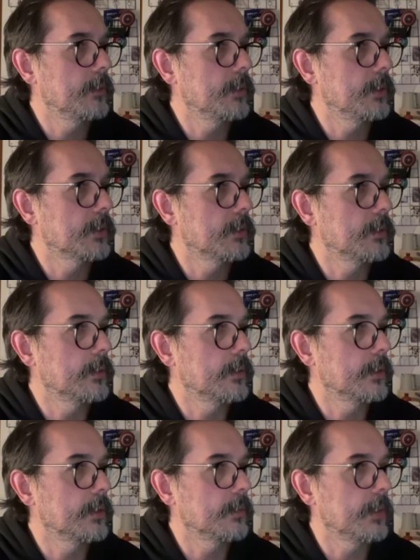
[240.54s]
underscore.
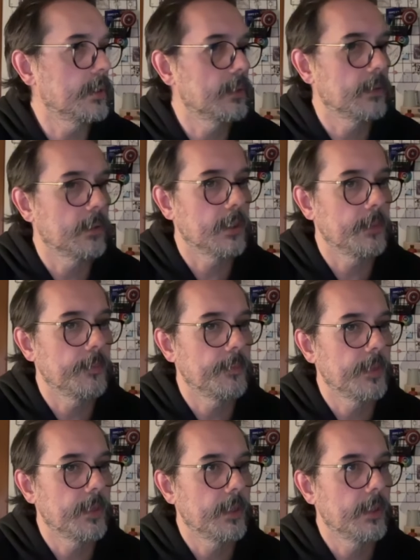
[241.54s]
This one. Okay.
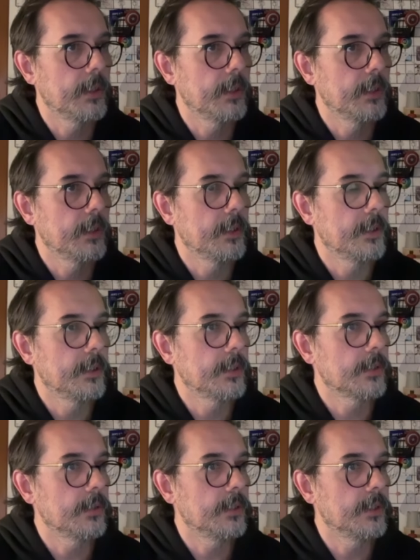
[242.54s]

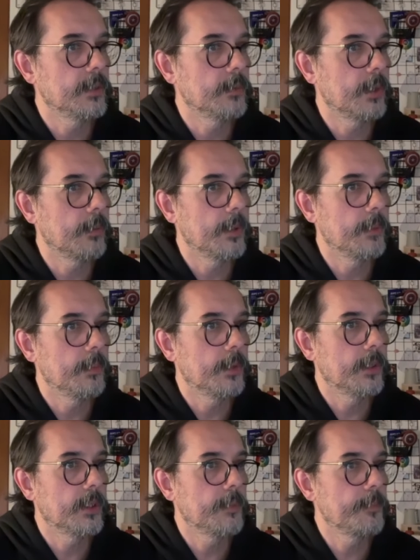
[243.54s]
So this is what we
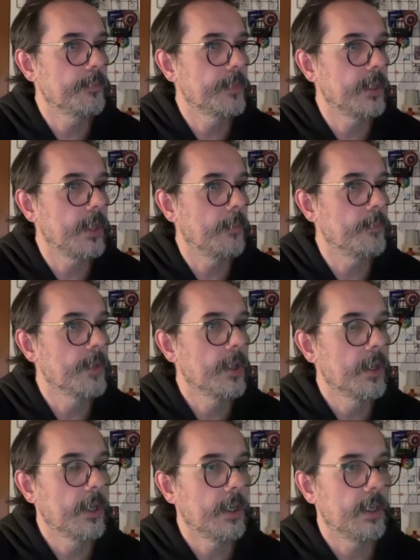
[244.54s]
imported. Now,
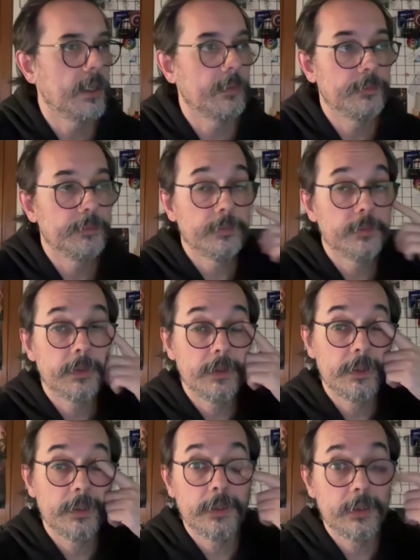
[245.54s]

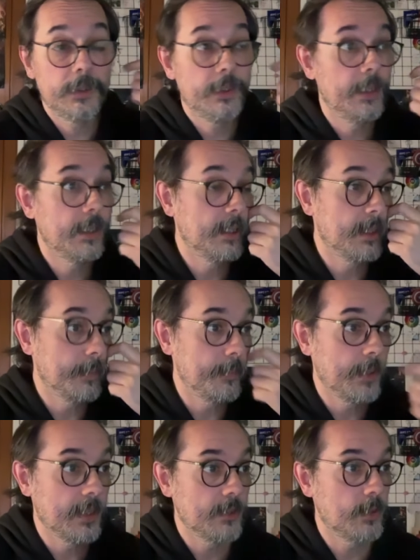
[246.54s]

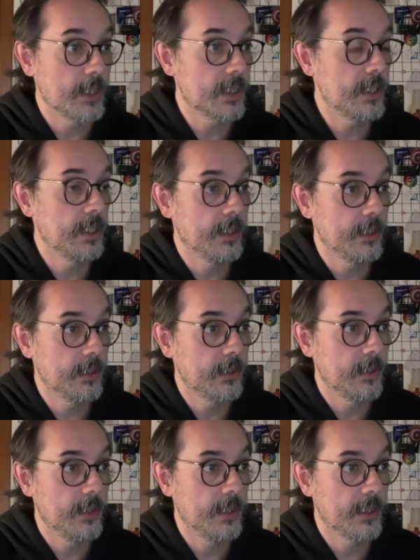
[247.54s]
as you can see,
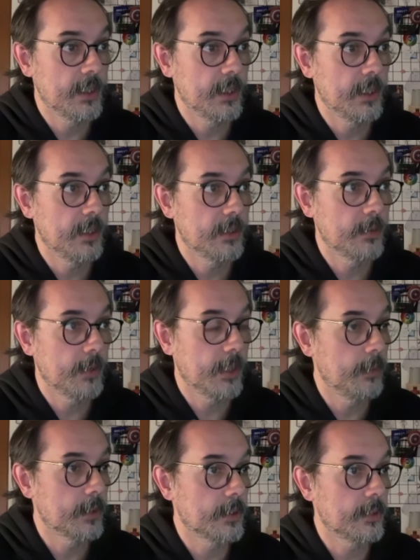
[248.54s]
this thing is what I was